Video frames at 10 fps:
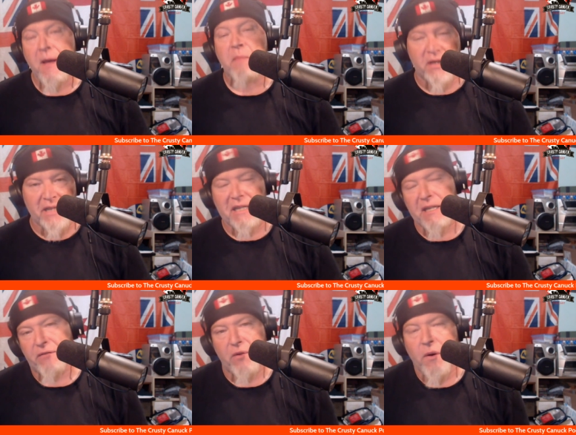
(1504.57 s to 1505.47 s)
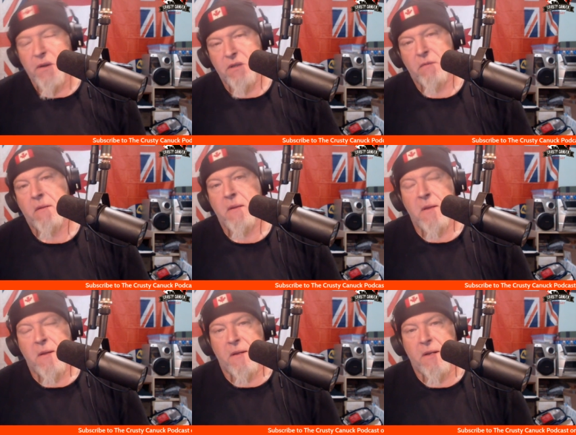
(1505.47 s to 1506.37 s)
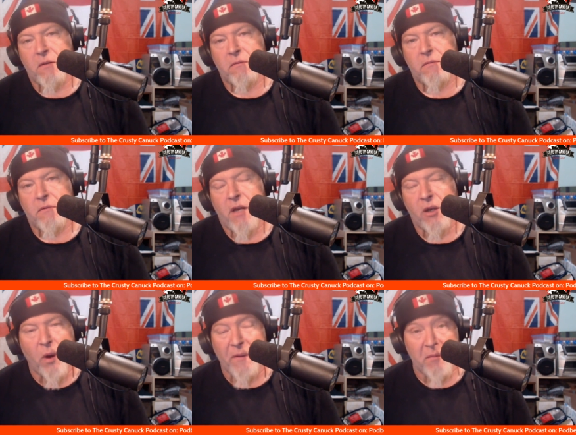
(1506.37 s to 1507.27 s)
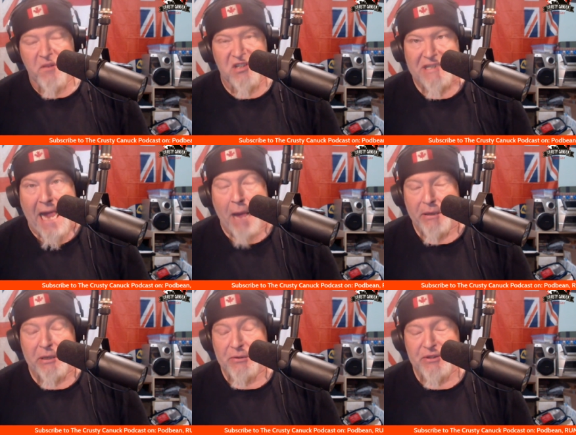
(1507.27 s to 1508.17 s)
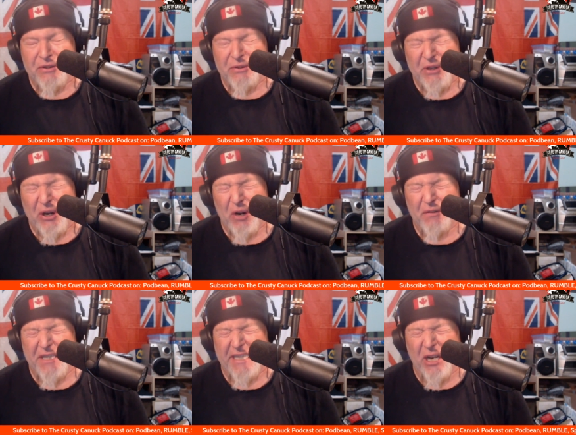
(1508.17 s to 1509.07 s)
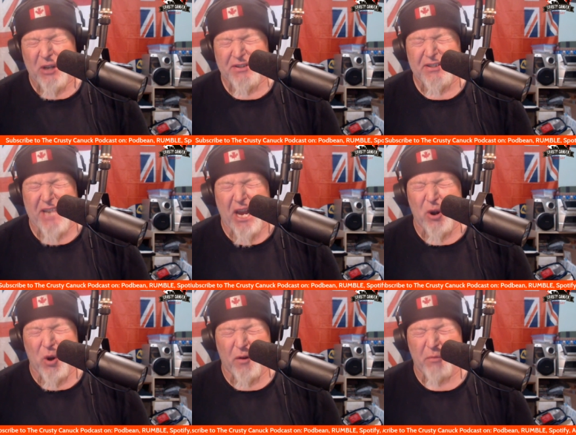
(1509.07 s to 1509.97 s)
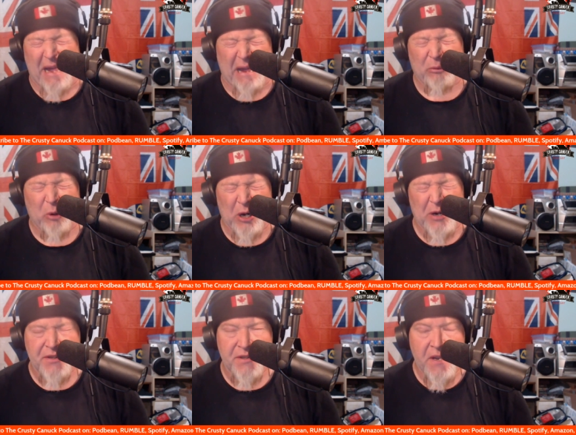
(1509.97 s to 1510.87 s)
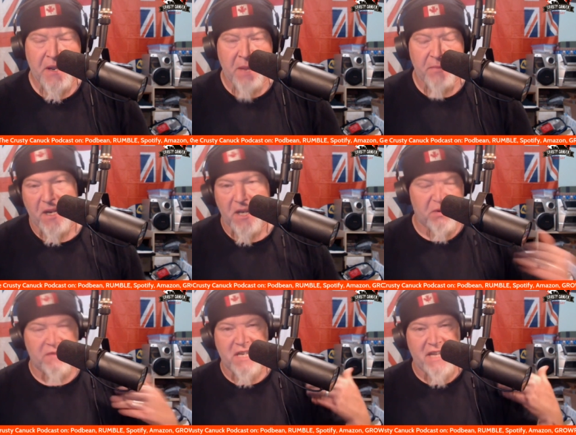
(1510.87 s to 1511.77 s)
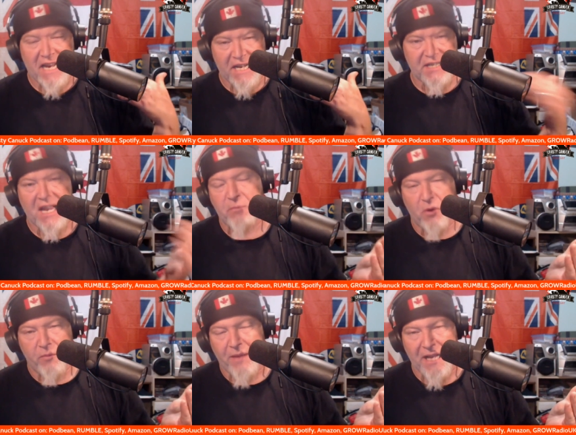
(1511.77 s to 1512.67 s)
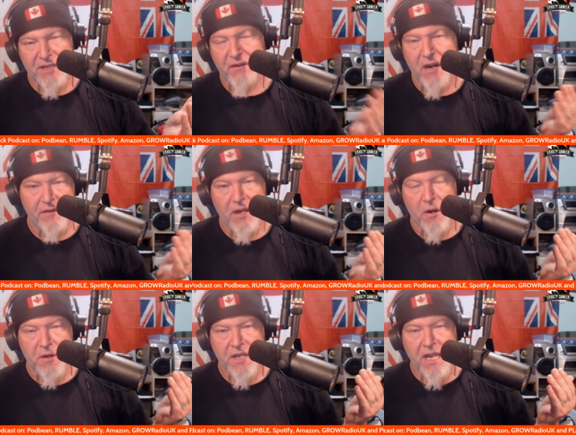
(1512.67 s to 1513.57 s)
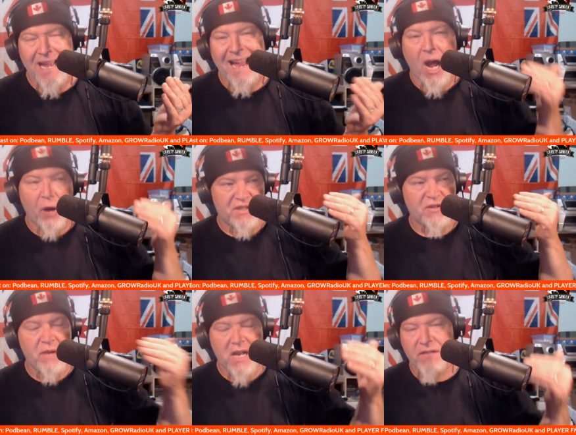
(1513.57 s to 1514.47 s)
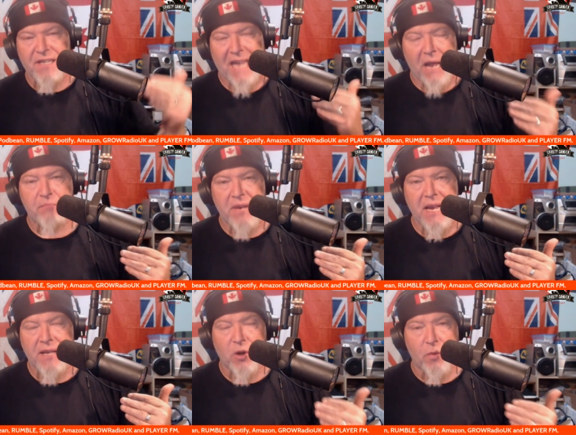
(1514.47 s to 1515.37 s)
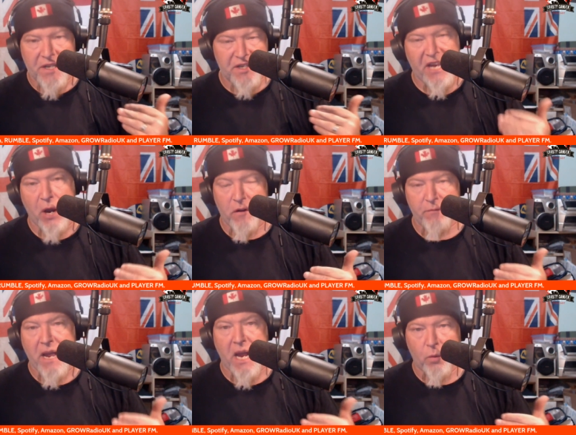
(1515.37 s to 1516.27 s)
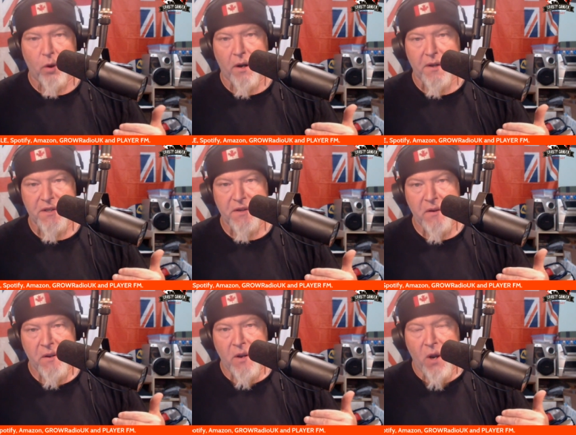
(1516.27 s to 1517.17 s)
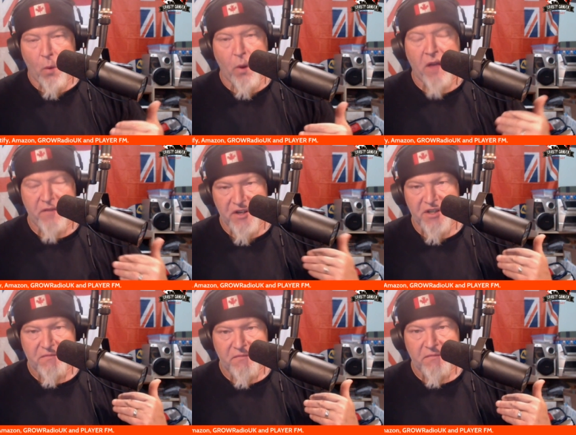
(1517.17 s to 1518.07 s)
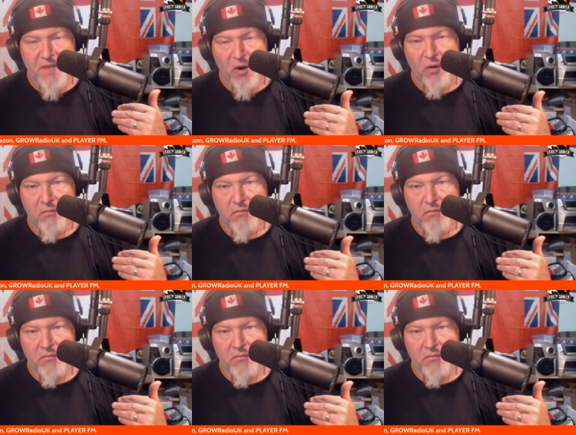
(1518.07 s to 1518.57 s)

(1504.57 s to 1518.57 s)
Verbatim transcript: politely, of course. You know, I don't want them to snap and lose their nerves and get all scared over bad words because we've seen that example the past five years how so many of these MPs are really scared of bad words rather than just, you know,